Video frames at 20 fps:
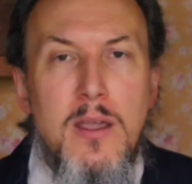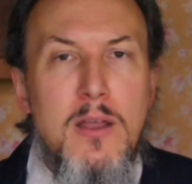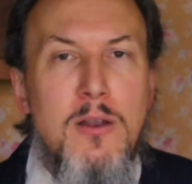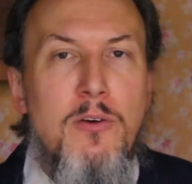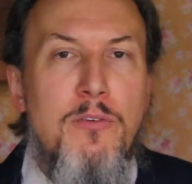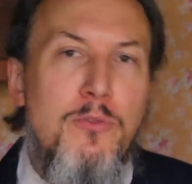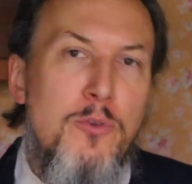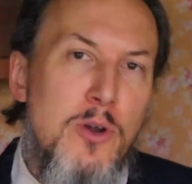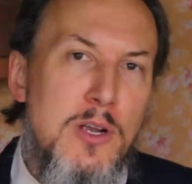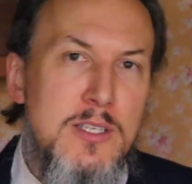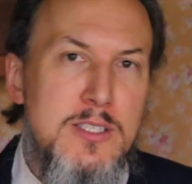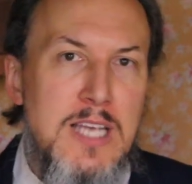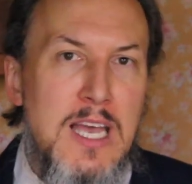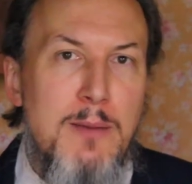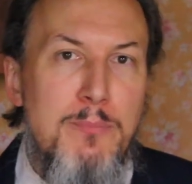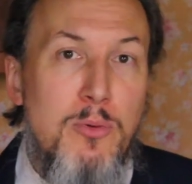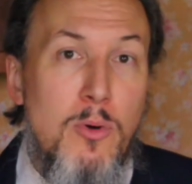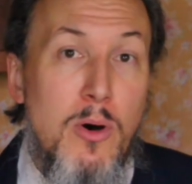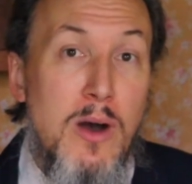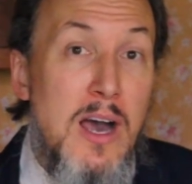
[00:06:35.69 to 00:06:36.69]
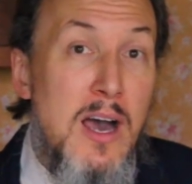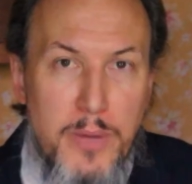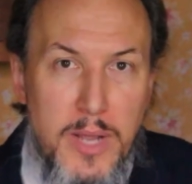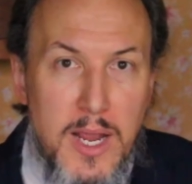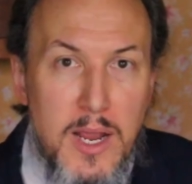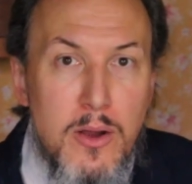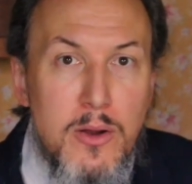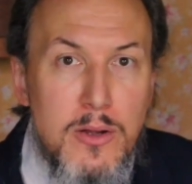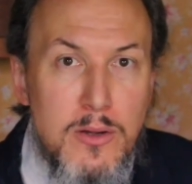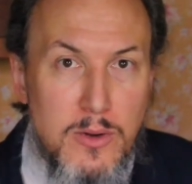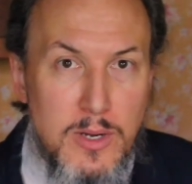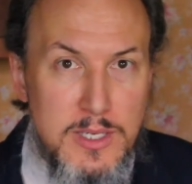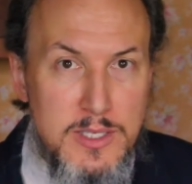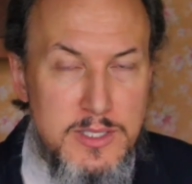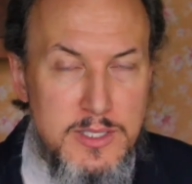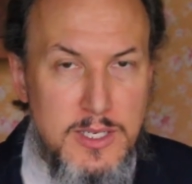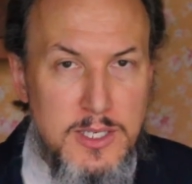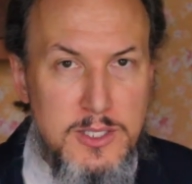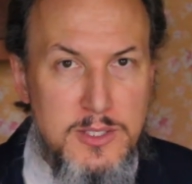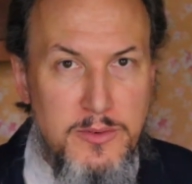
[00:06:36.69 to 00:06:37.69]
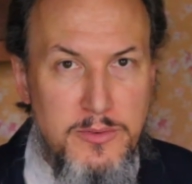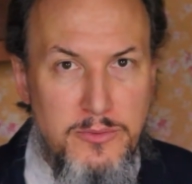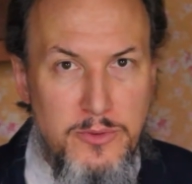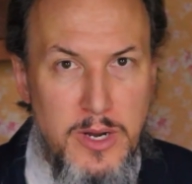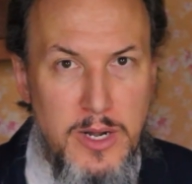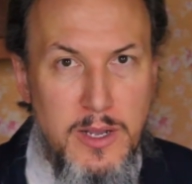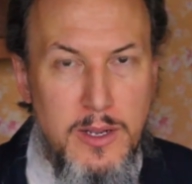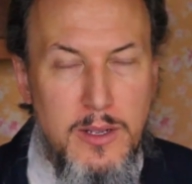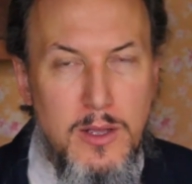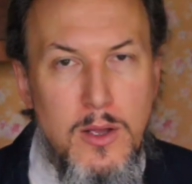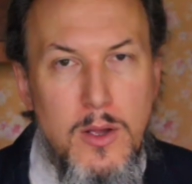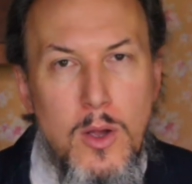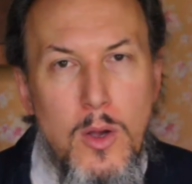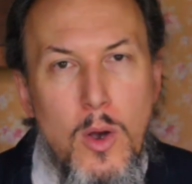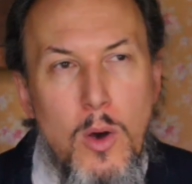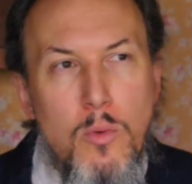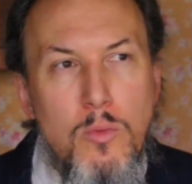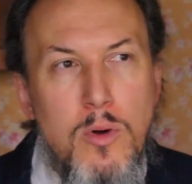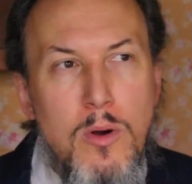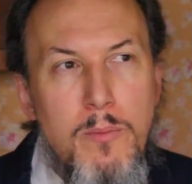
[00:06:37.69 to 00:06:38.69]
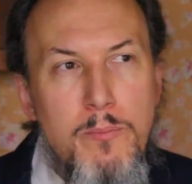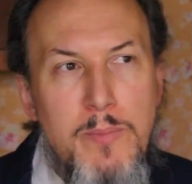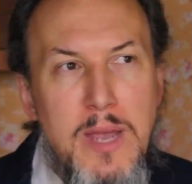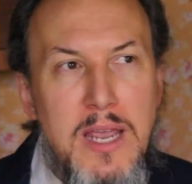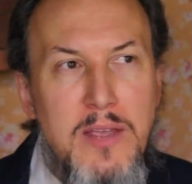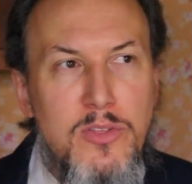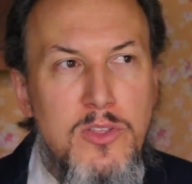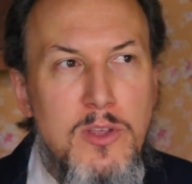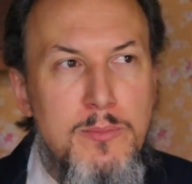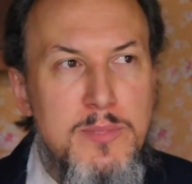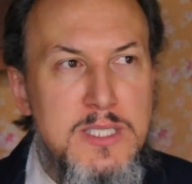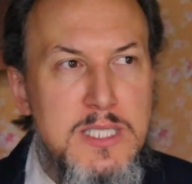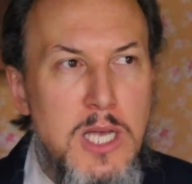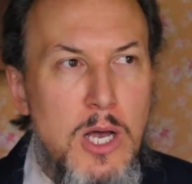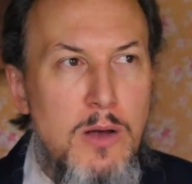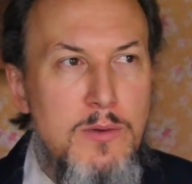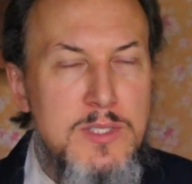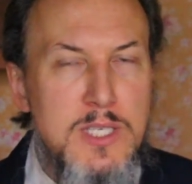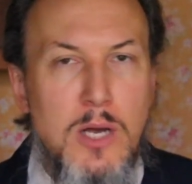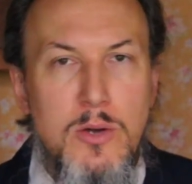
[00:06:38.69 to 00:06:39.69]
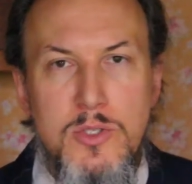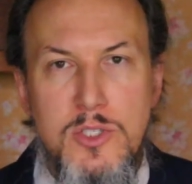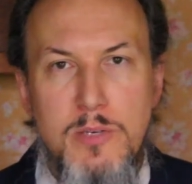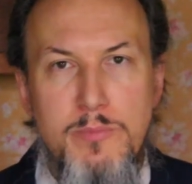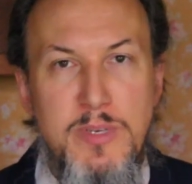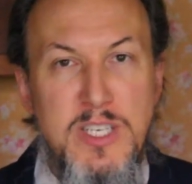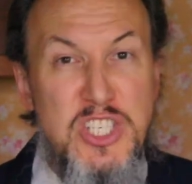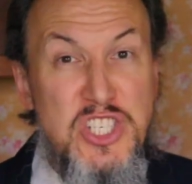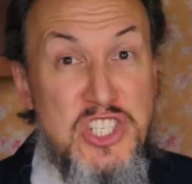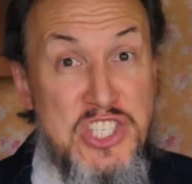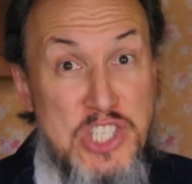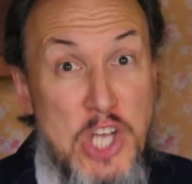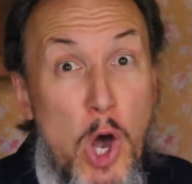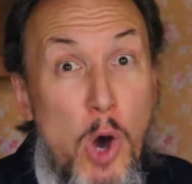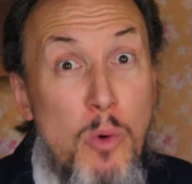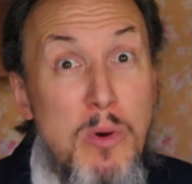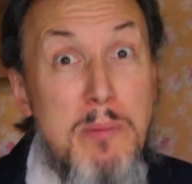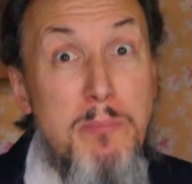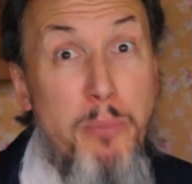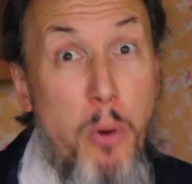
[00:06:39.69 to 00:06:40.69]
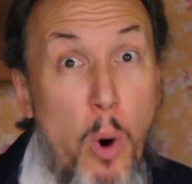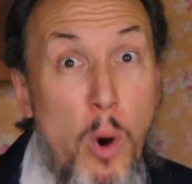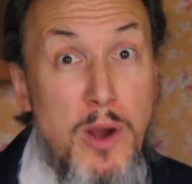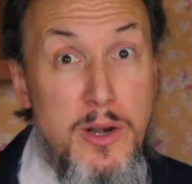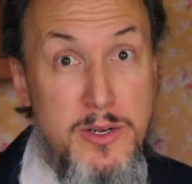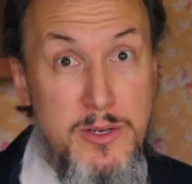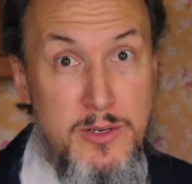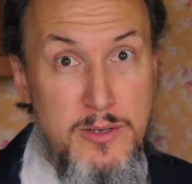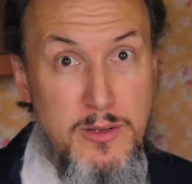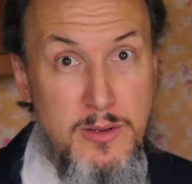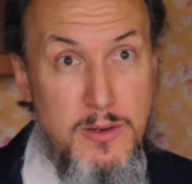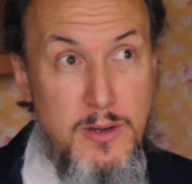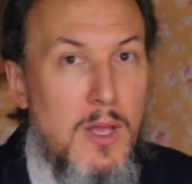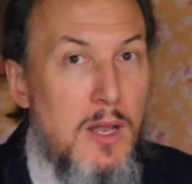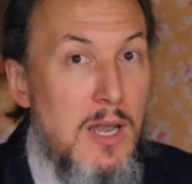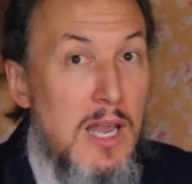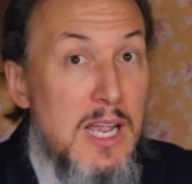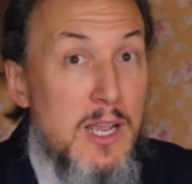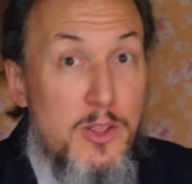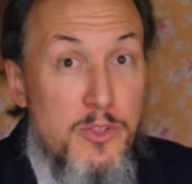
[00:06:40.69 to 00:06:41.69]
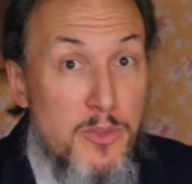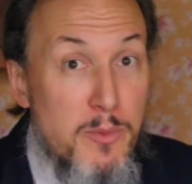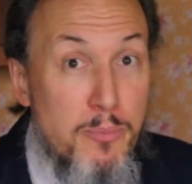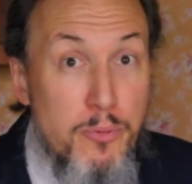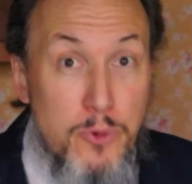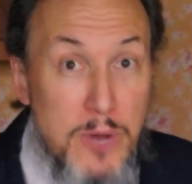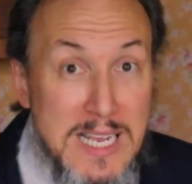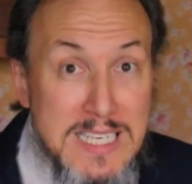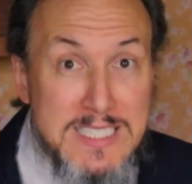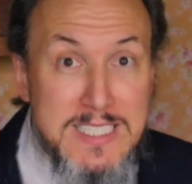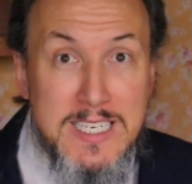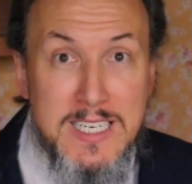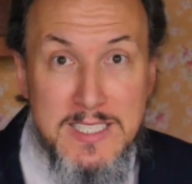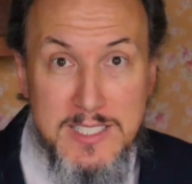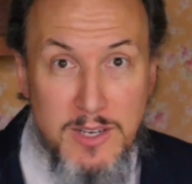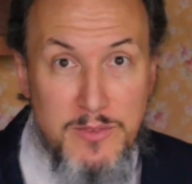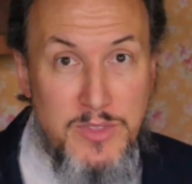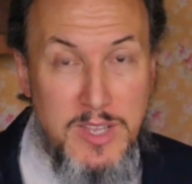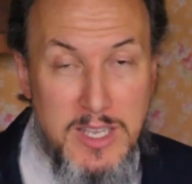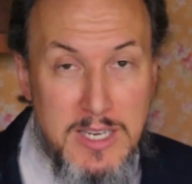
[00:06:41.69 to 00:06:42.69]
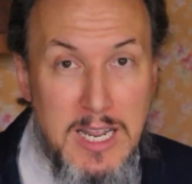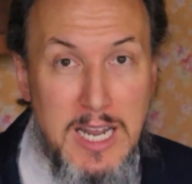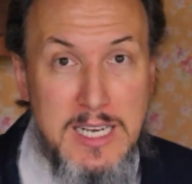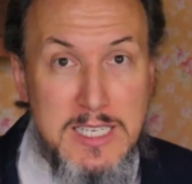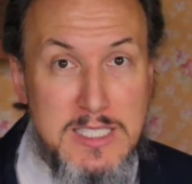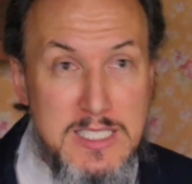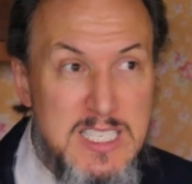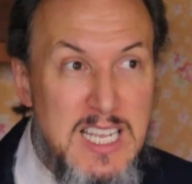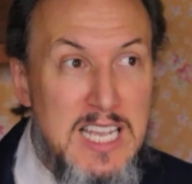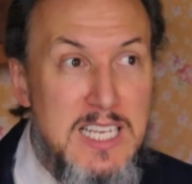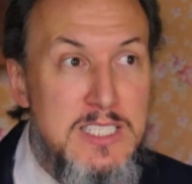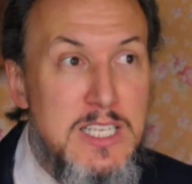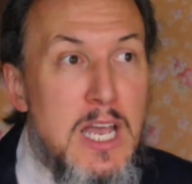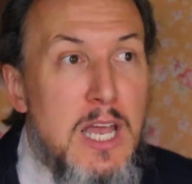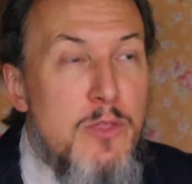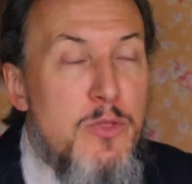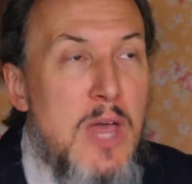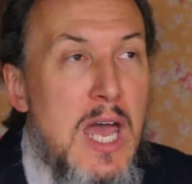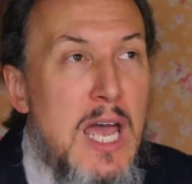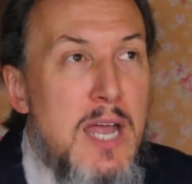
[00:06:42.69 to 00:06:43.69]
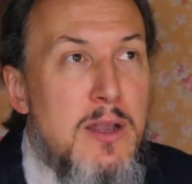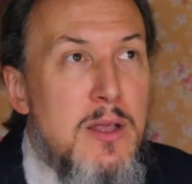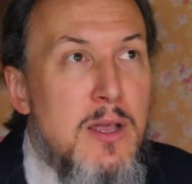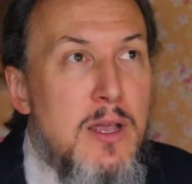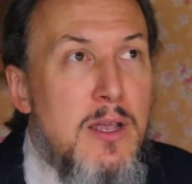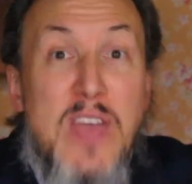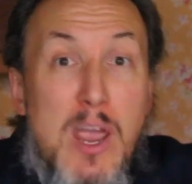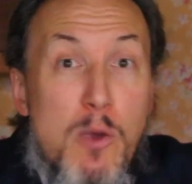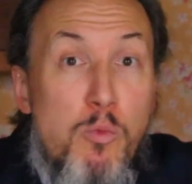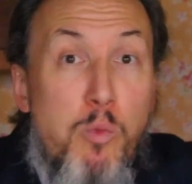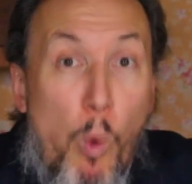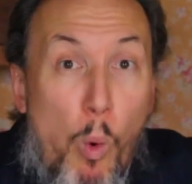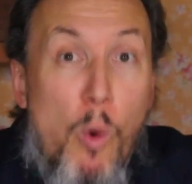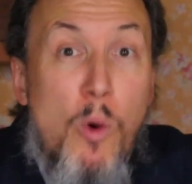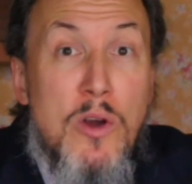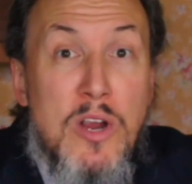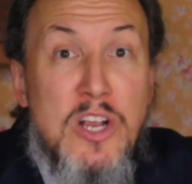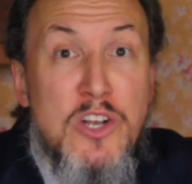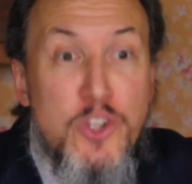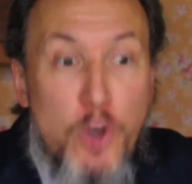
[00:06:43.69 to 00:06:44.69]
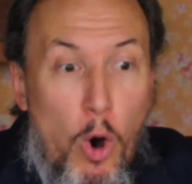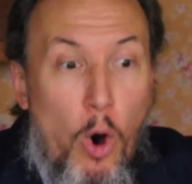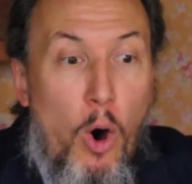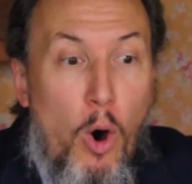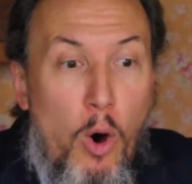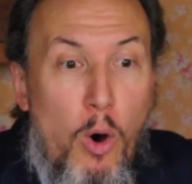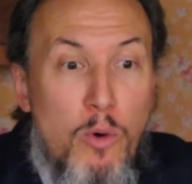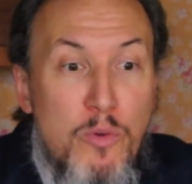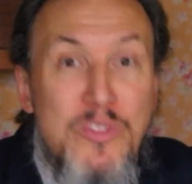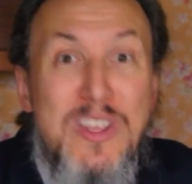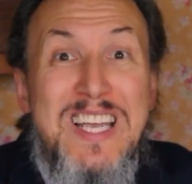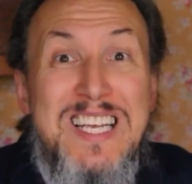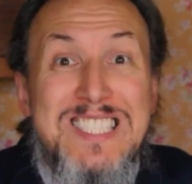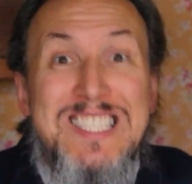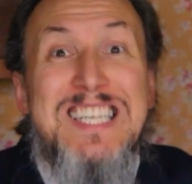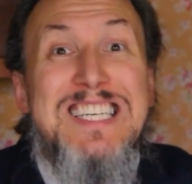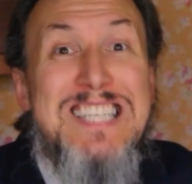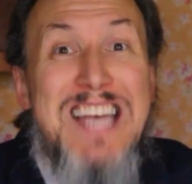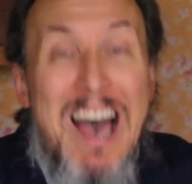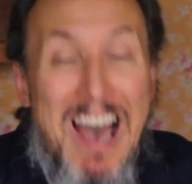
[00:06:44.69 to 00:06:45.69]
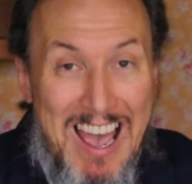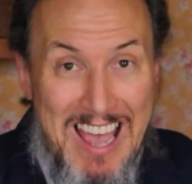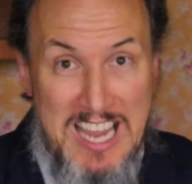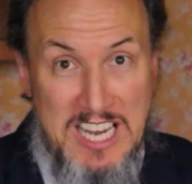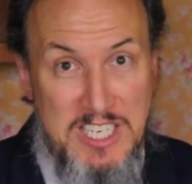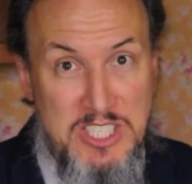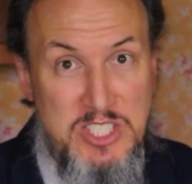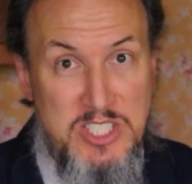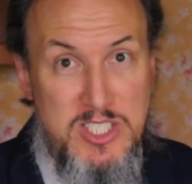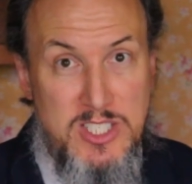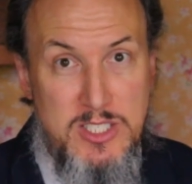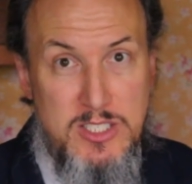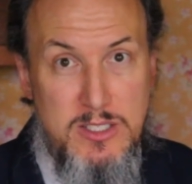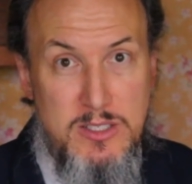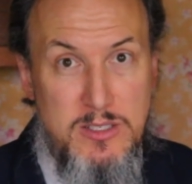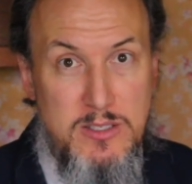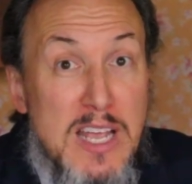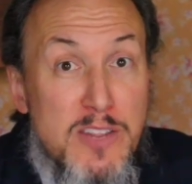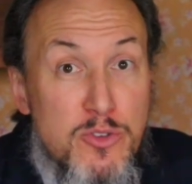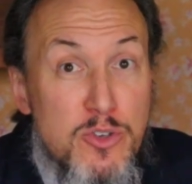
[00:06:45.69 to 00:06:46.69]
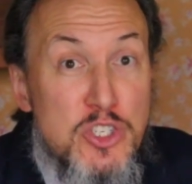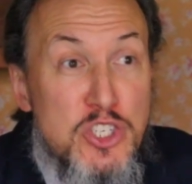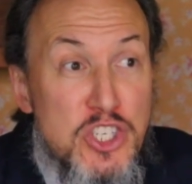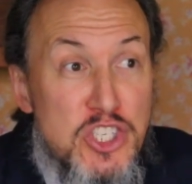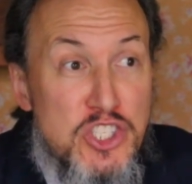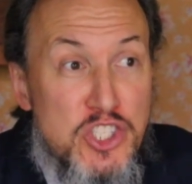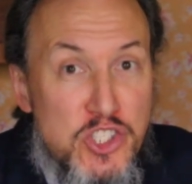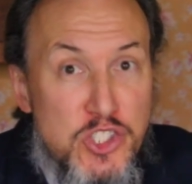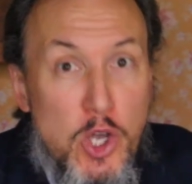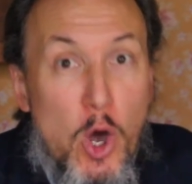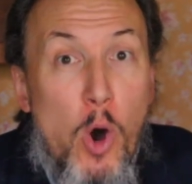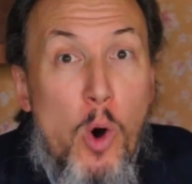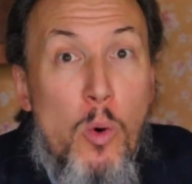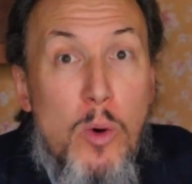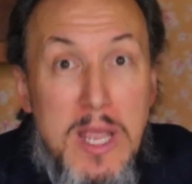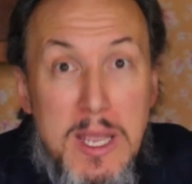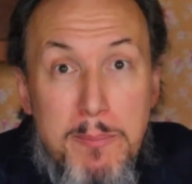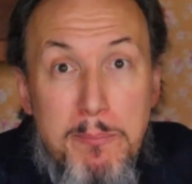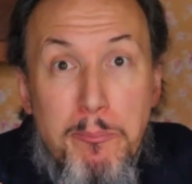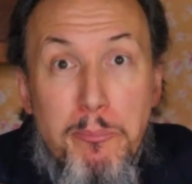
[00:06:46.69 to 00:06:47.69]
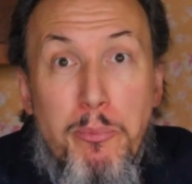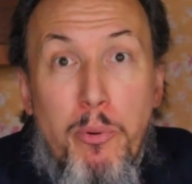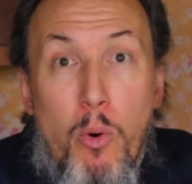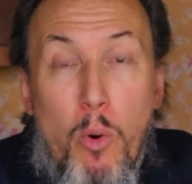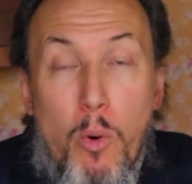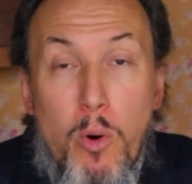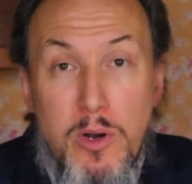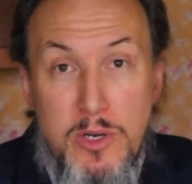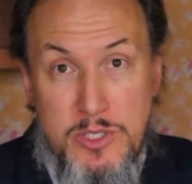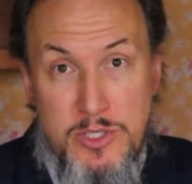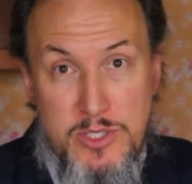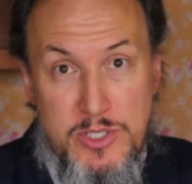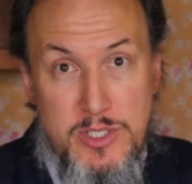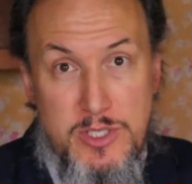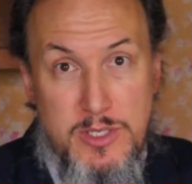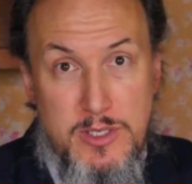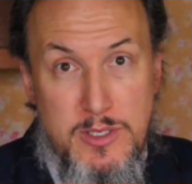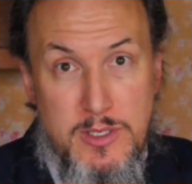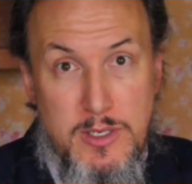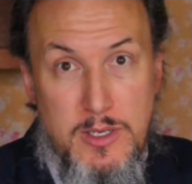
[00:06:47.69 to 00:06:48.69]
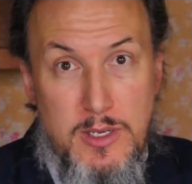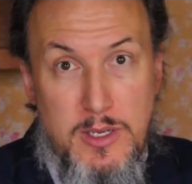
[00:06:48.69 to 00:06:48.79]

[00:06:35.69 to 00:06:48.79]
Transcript: You know, for example, paranoid schizophrenic will make themselves out to be so important, like the President of the United States, that they warrant all these attacks, that they're just so important